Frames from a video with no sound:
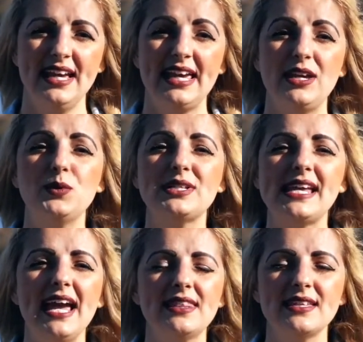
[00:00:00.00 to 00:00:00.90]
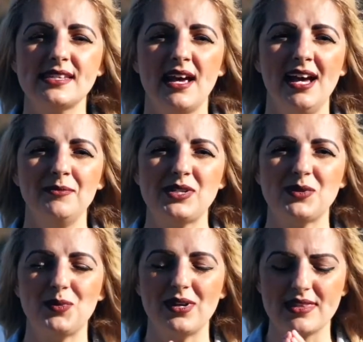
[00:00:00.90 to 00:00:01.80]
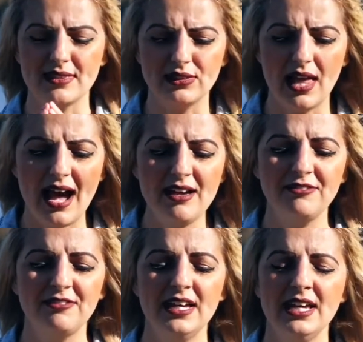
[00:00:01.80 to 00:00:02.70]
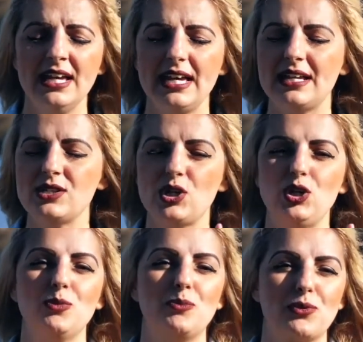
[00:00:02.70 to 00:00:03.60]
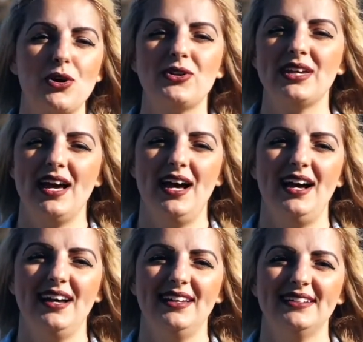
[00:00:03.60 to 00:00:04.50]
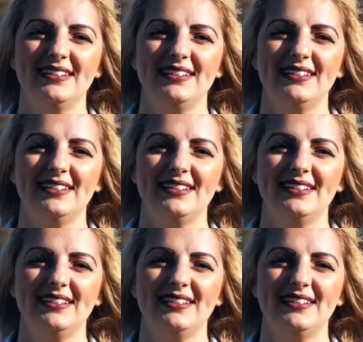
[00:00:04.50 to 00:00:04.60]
He will take the time to breathe life into your broken heart.